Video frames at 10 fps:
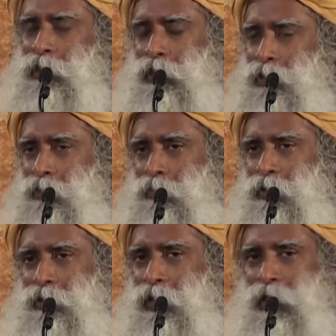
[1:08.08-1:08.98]
Yes,
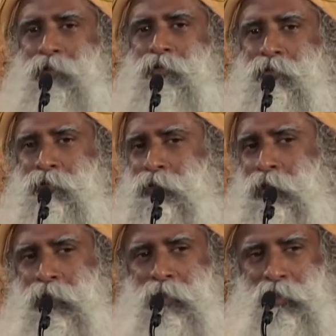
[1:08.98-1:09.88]
but I don't
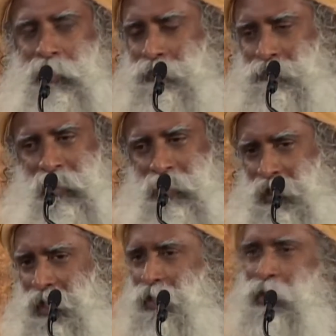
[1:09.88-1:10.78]
find
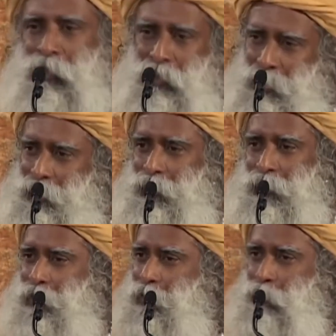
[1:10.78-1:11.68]
any
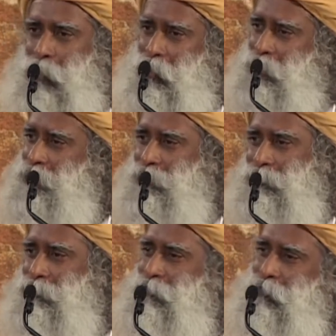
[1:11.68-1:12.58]
medical
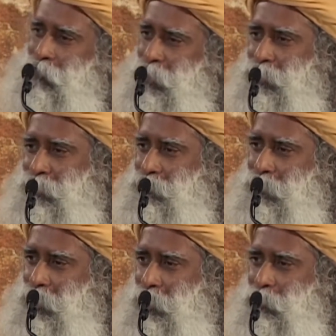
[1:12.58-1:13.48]
reason
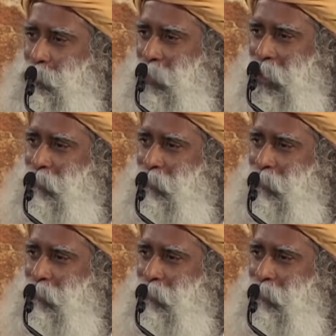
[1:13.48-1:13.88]
for him to be